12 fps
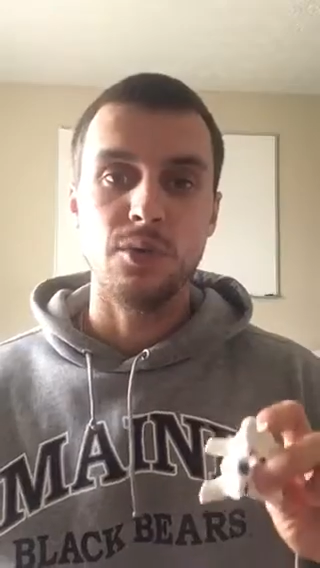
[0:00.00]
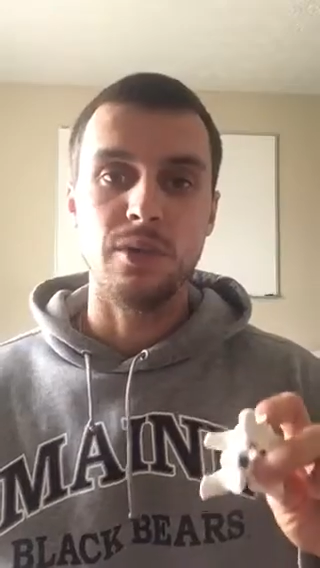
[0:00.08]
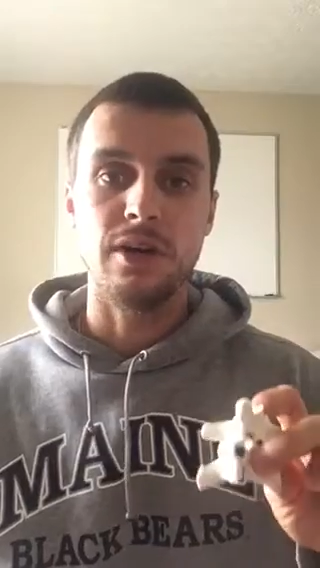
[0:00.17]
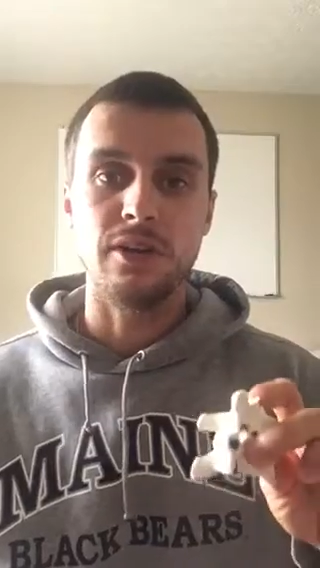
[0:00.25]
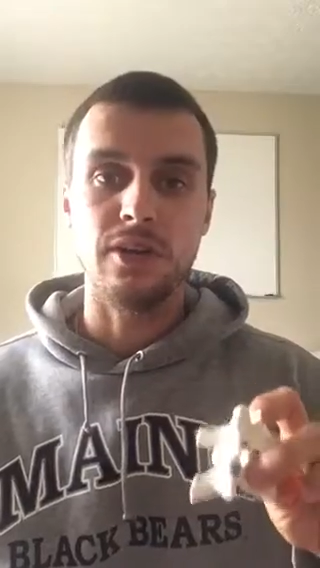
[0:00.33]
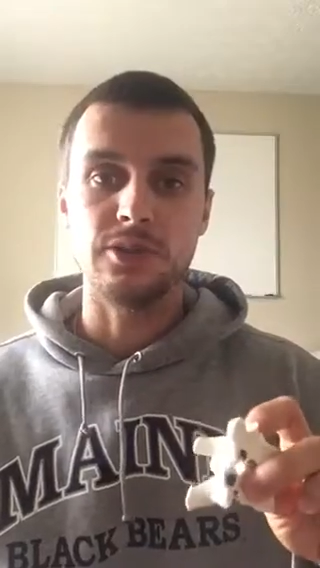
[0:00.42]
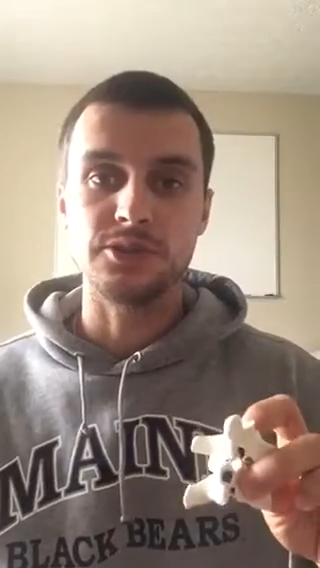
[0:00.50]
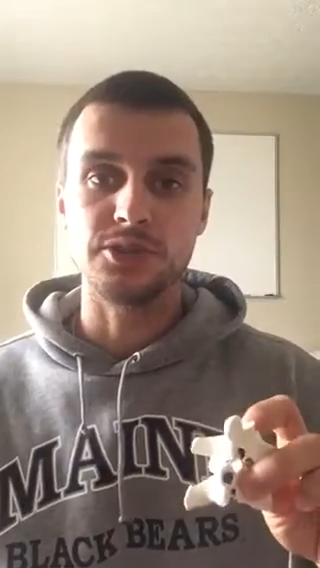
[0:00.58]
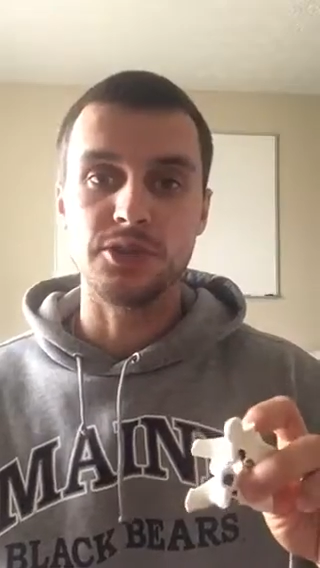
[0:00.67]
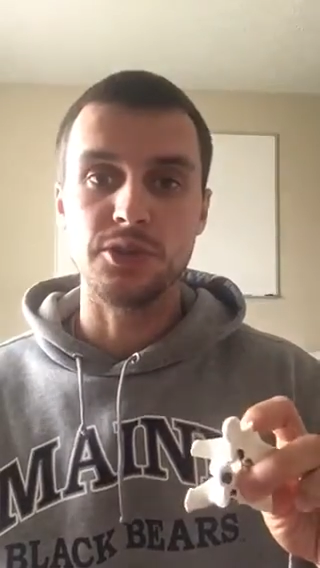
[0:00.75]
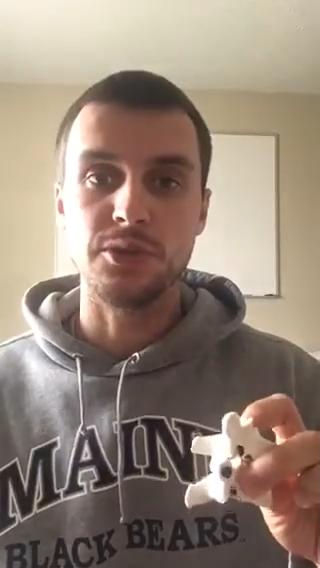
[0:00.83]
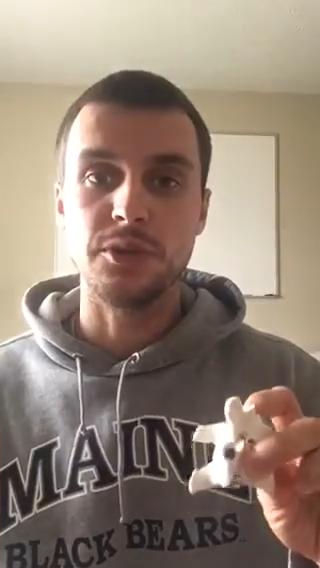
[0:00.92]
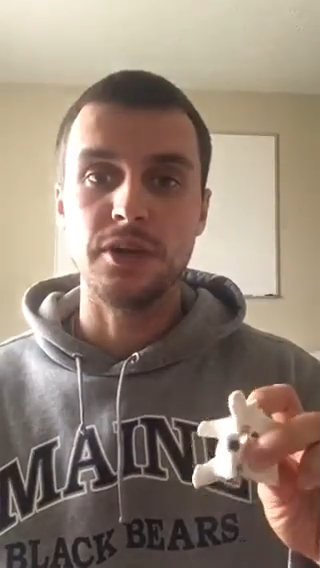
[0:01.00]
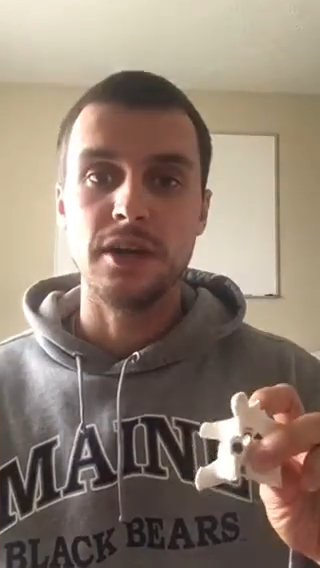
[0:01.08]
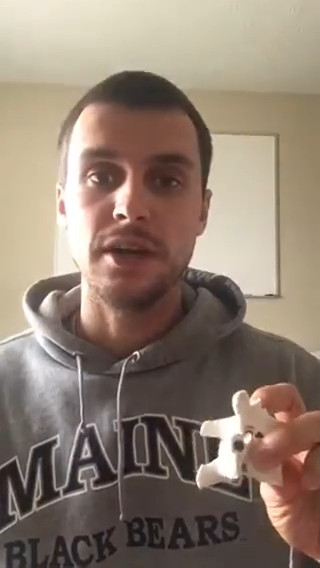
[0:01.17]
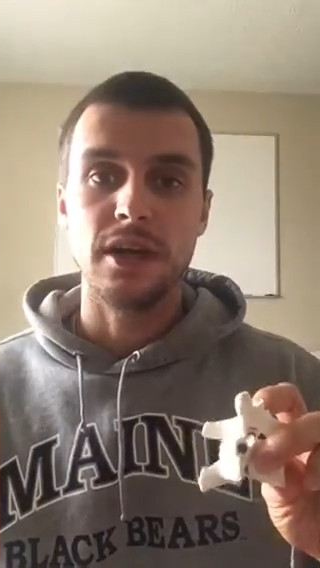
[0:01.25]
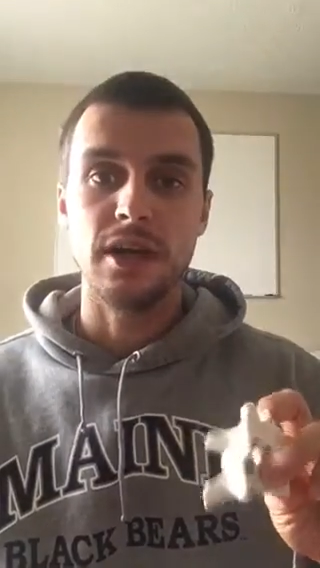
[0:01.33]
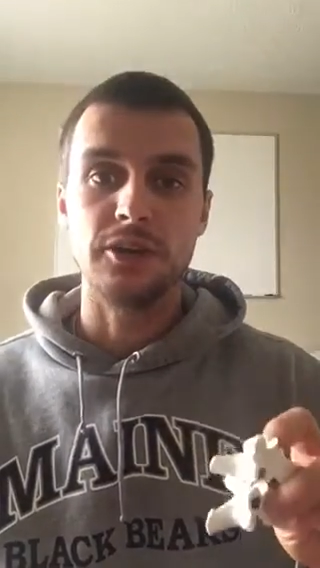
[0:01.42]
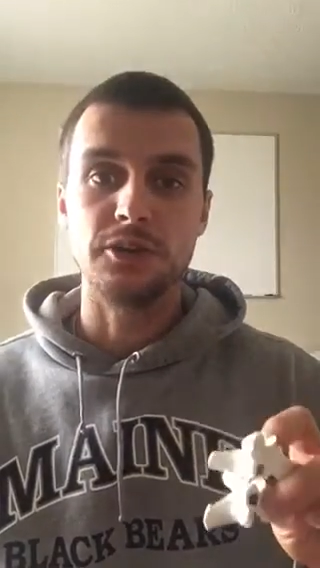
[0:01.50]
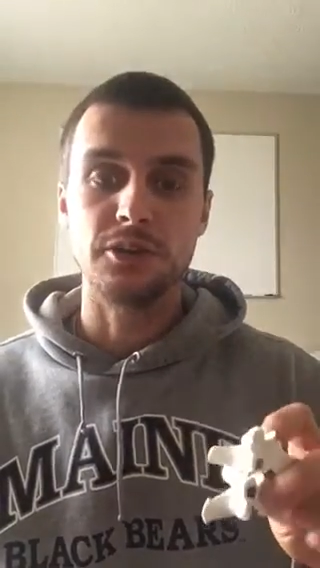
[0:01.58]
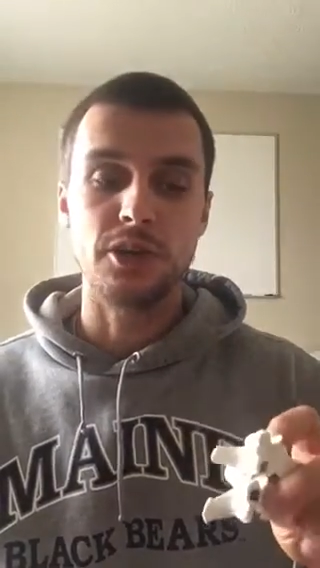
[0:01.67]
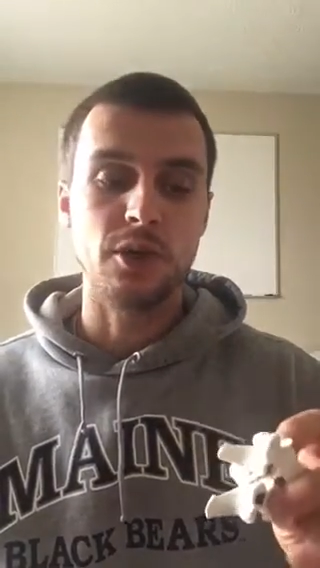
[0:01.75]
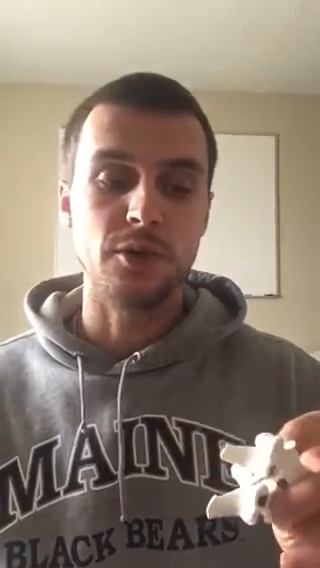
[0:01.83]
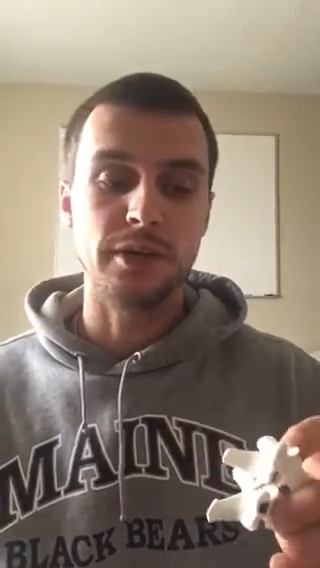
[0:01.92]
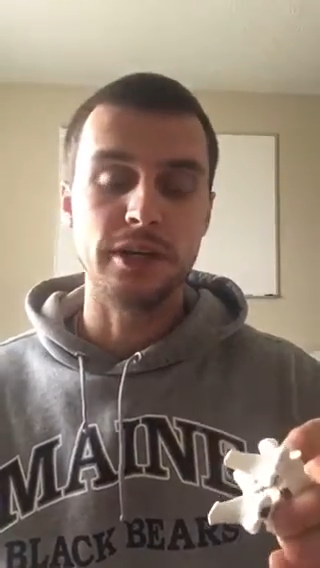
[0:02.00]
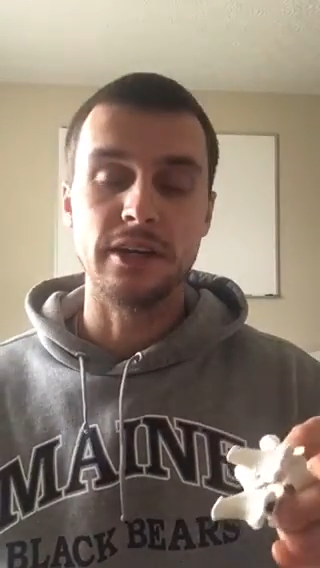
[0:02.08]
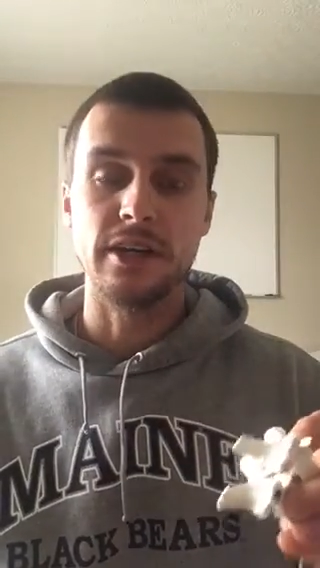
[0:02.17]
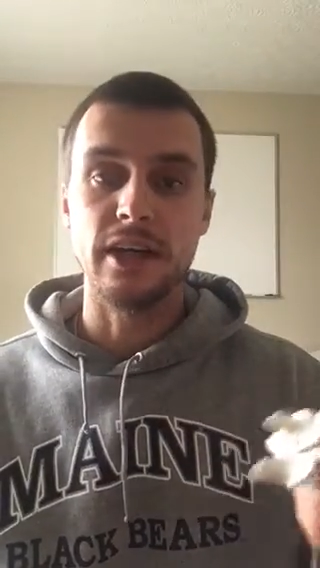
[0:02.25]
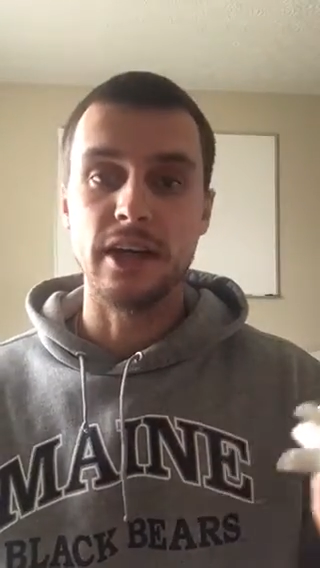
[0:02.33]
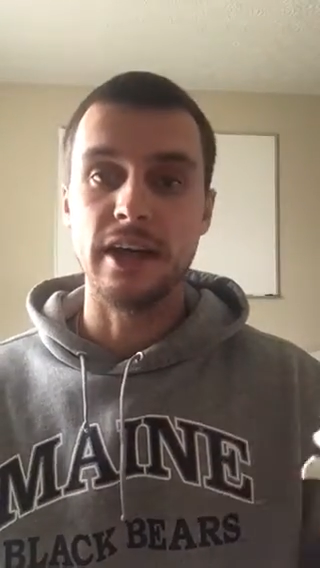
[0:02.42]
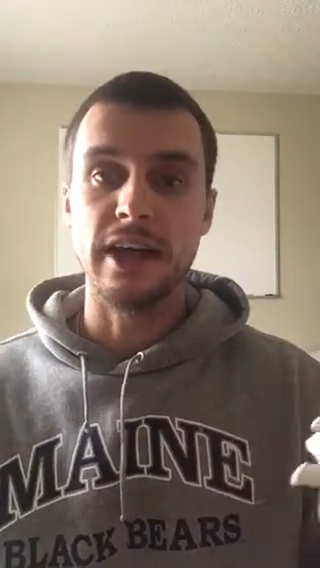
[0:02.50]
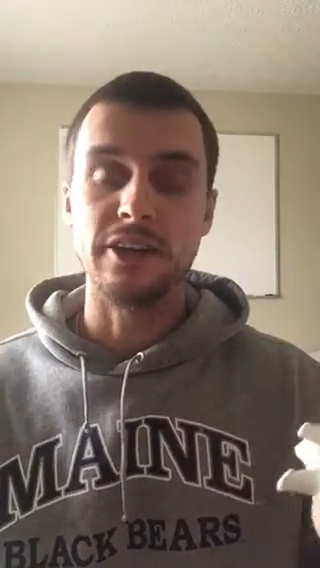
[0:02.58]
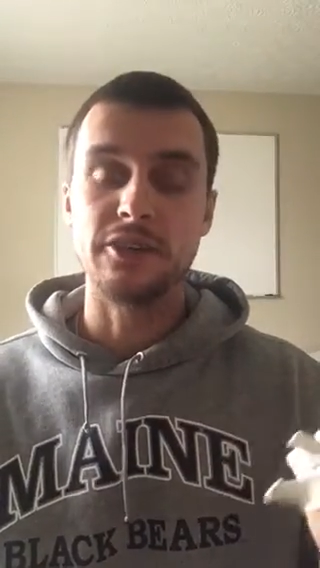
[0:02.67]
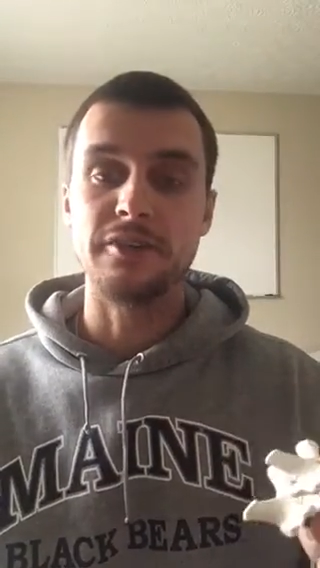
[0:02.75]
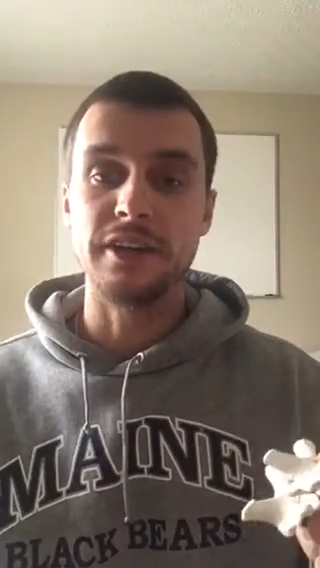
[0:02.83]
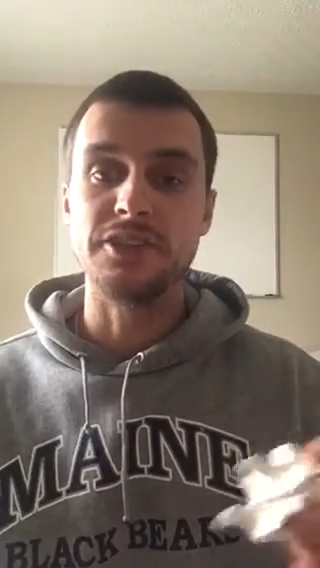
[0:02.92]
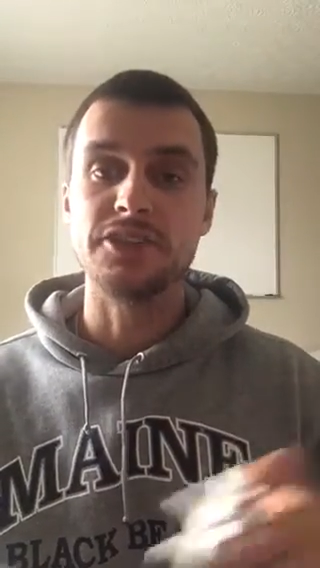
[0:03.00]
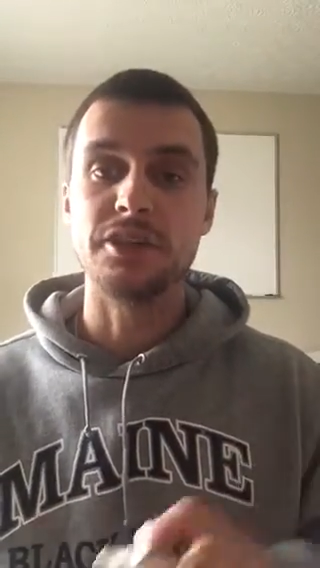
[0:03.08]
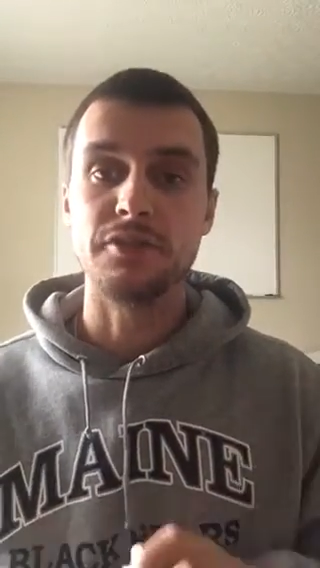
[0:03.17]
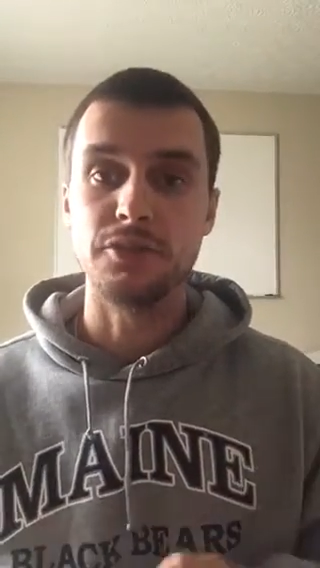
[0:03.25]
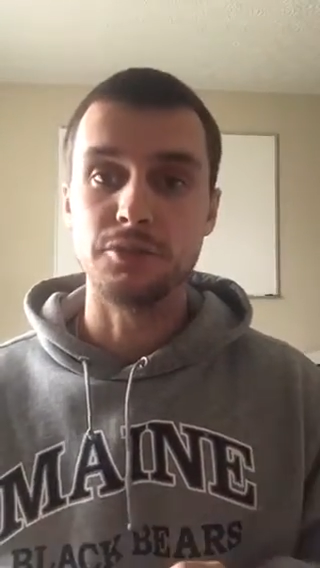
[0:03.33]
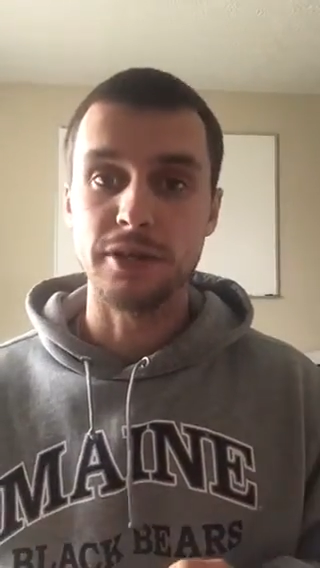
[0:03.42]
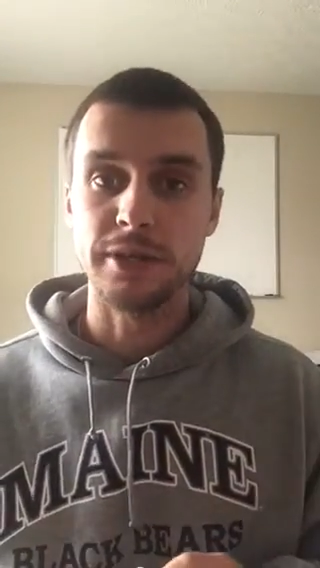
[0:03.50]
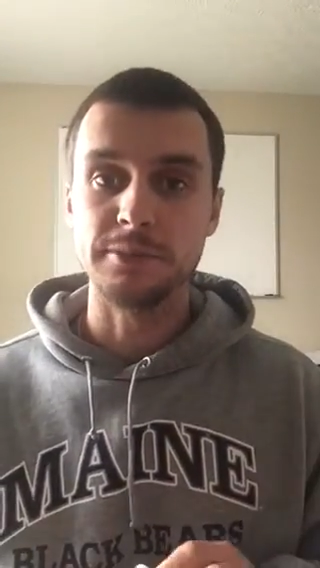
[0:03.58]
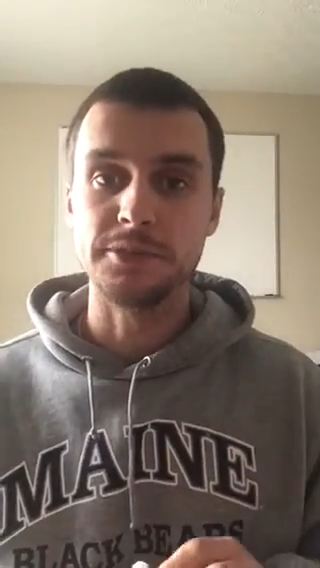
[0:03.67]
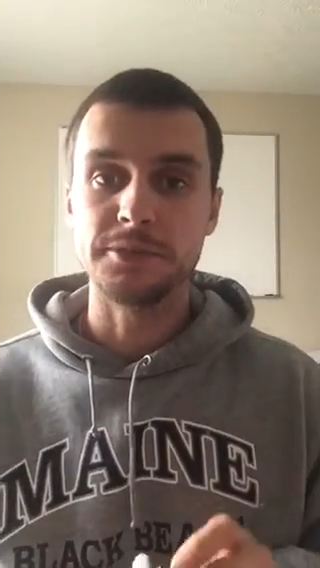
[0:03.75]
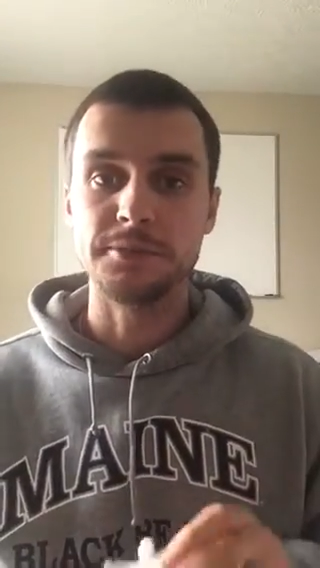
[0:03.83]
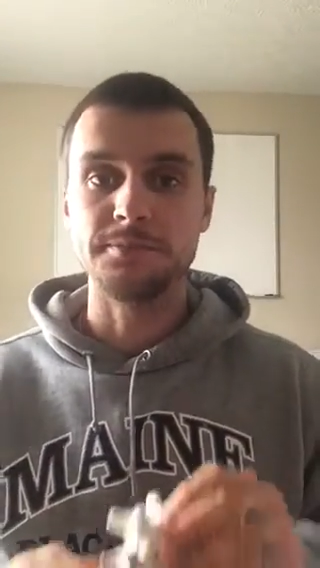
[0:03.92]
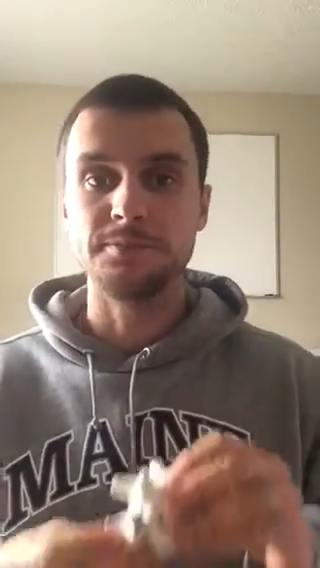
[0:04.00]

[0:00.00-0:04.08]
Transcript: while also undergoing elevation of the ribs.